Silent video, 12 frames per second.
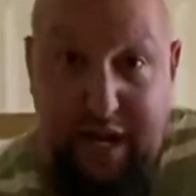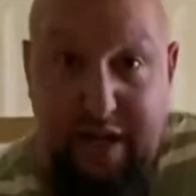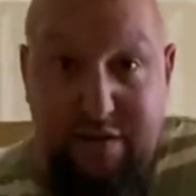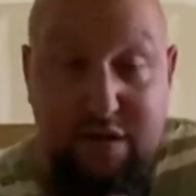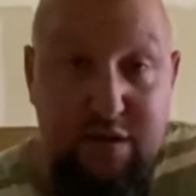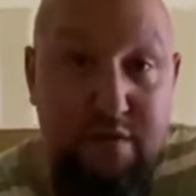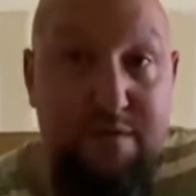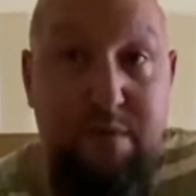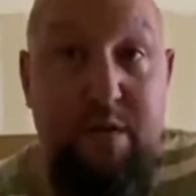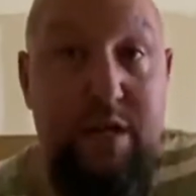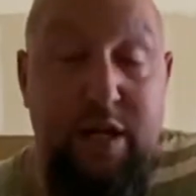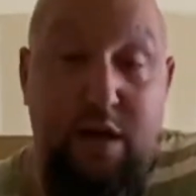asking you for
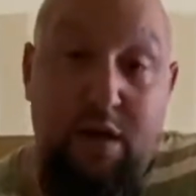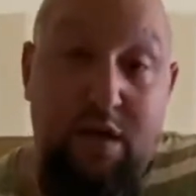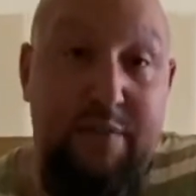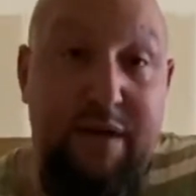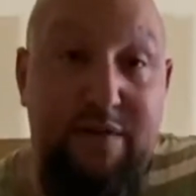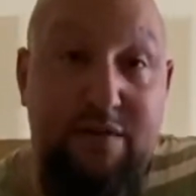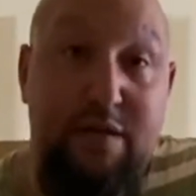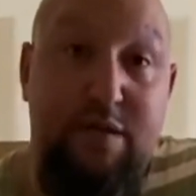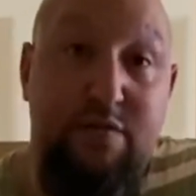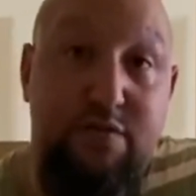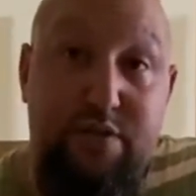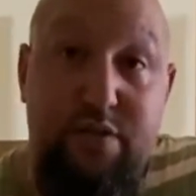money. All I'm asking
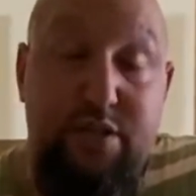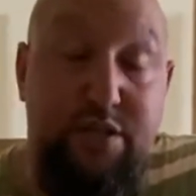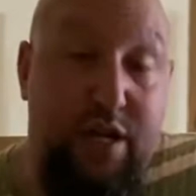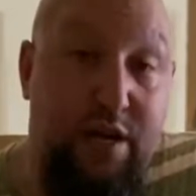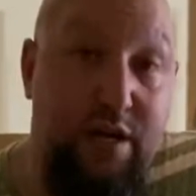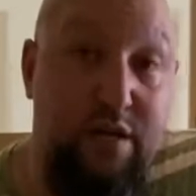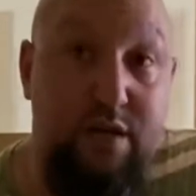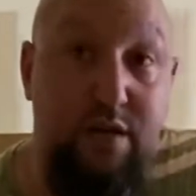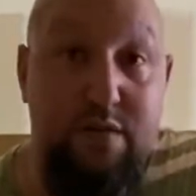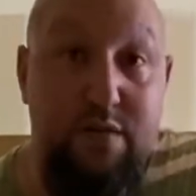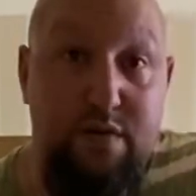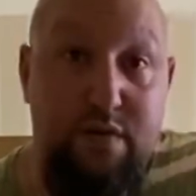you is to share
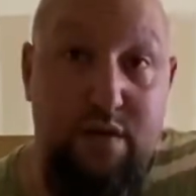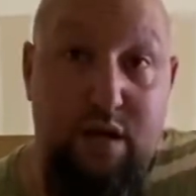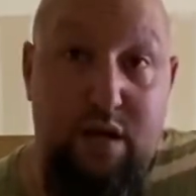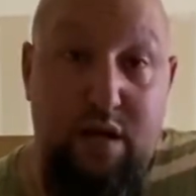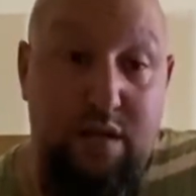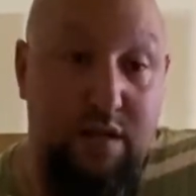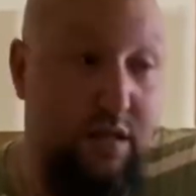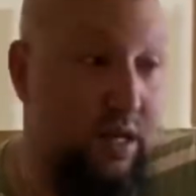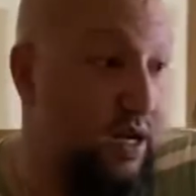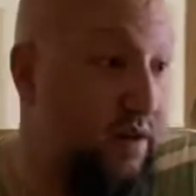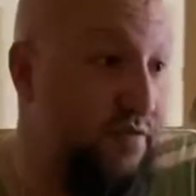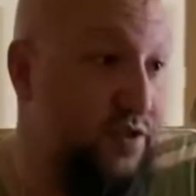the
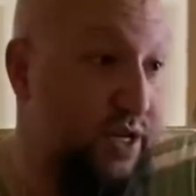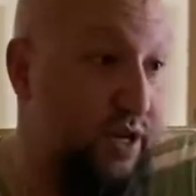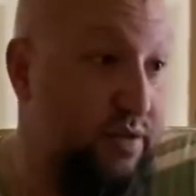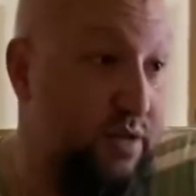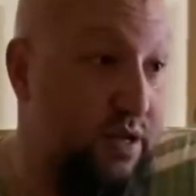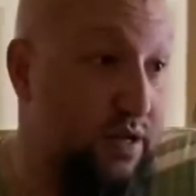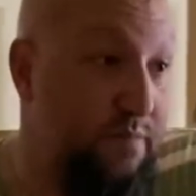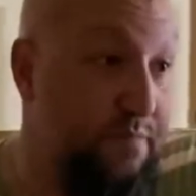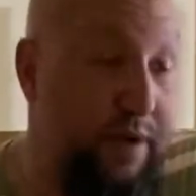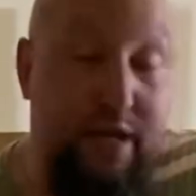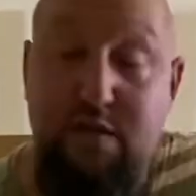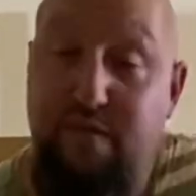love, share the
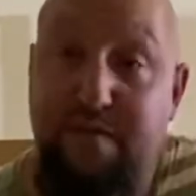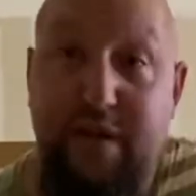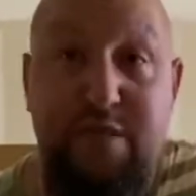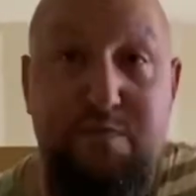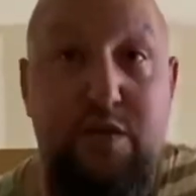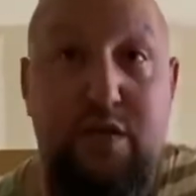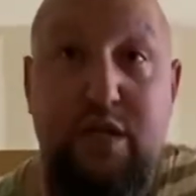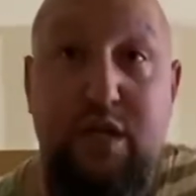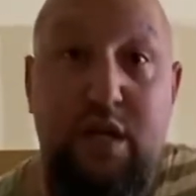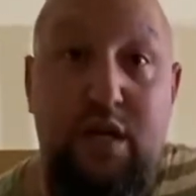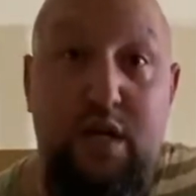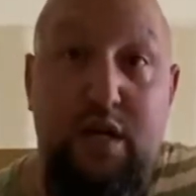page on Facebook,
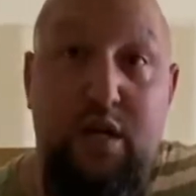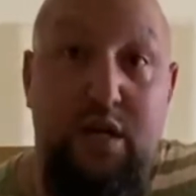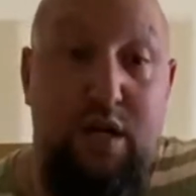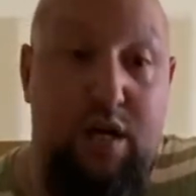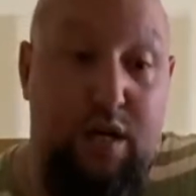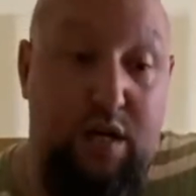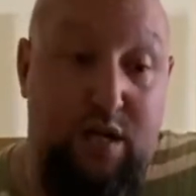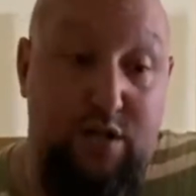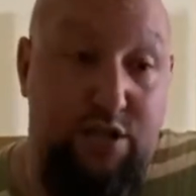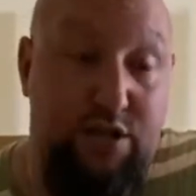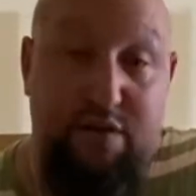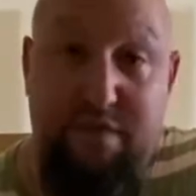
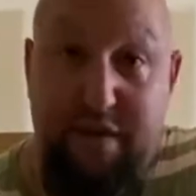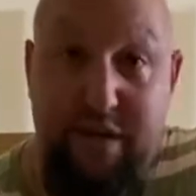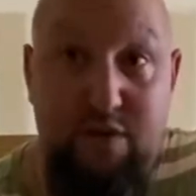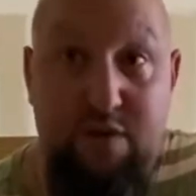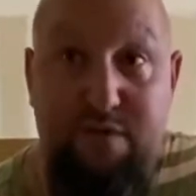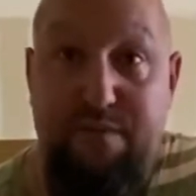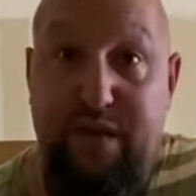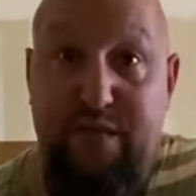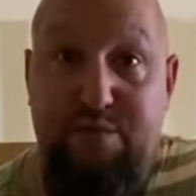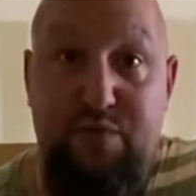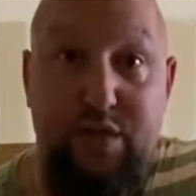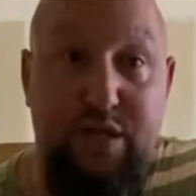share the video on
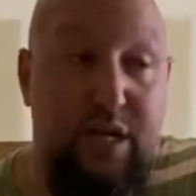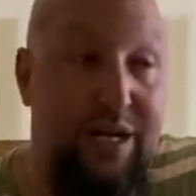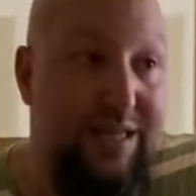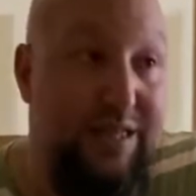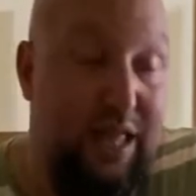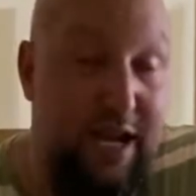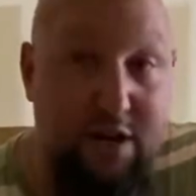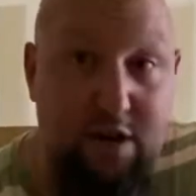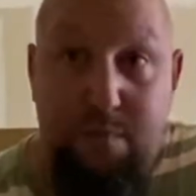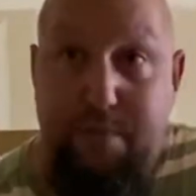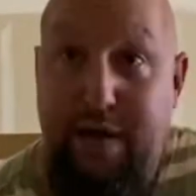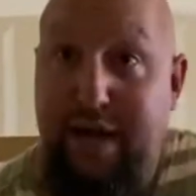Facebook, like
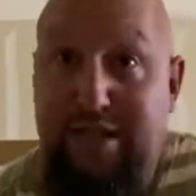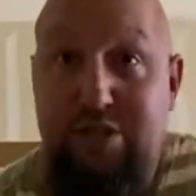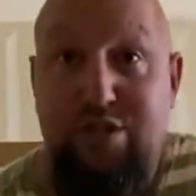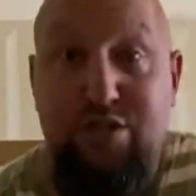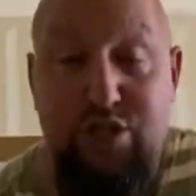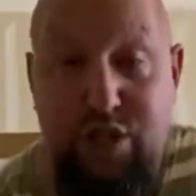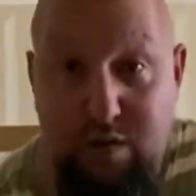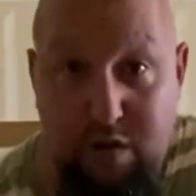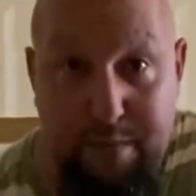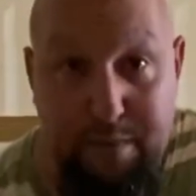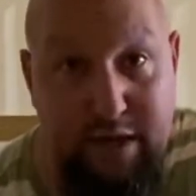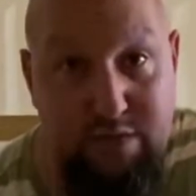our page, share
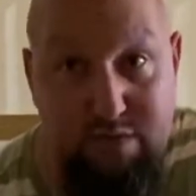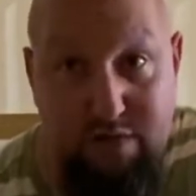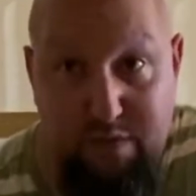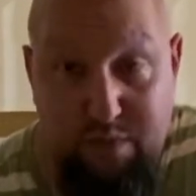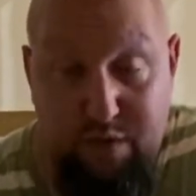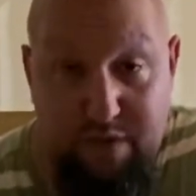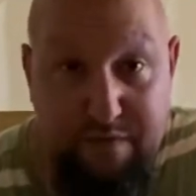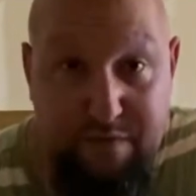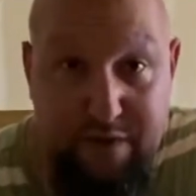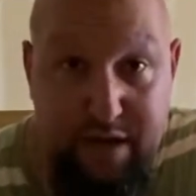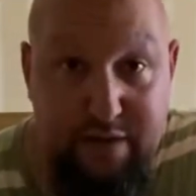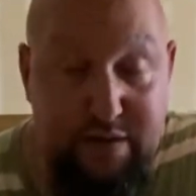our page with your
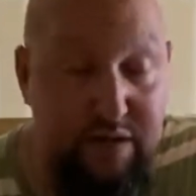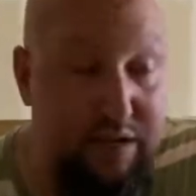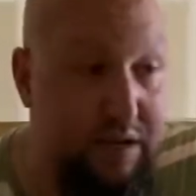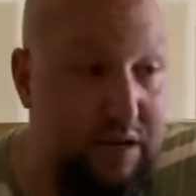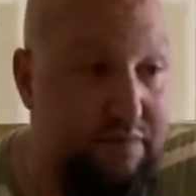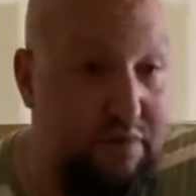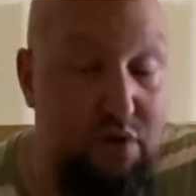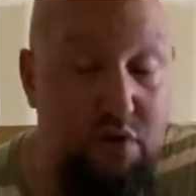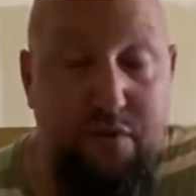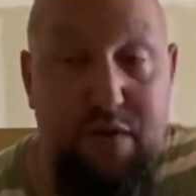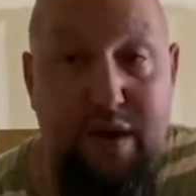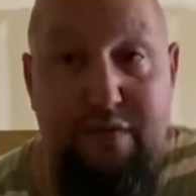friends. You never know
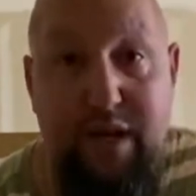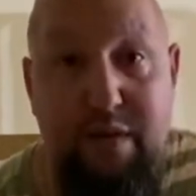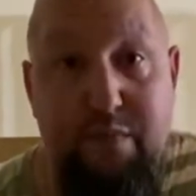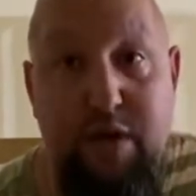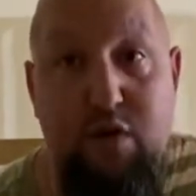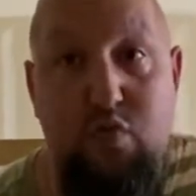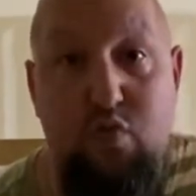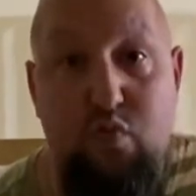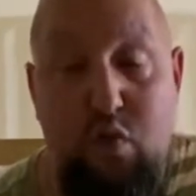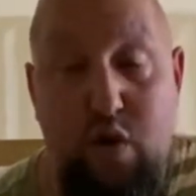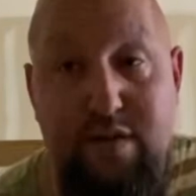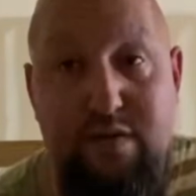if you have anybody who
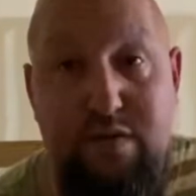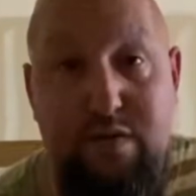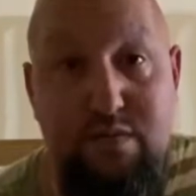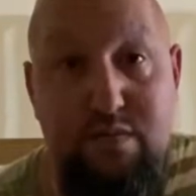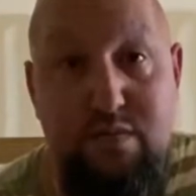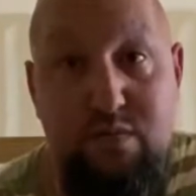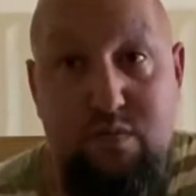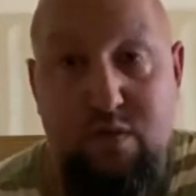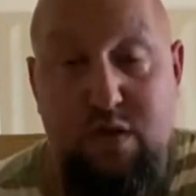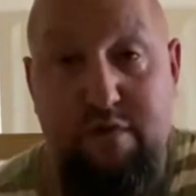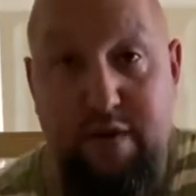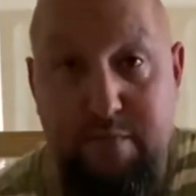wants
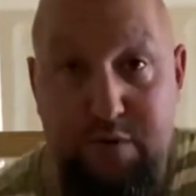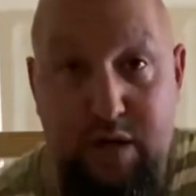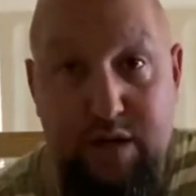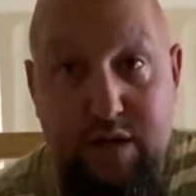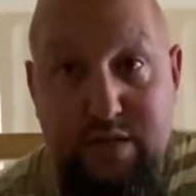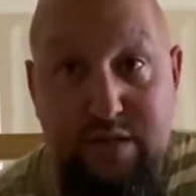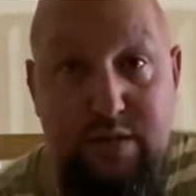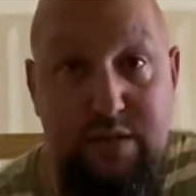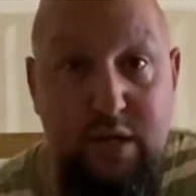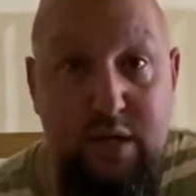one of our products,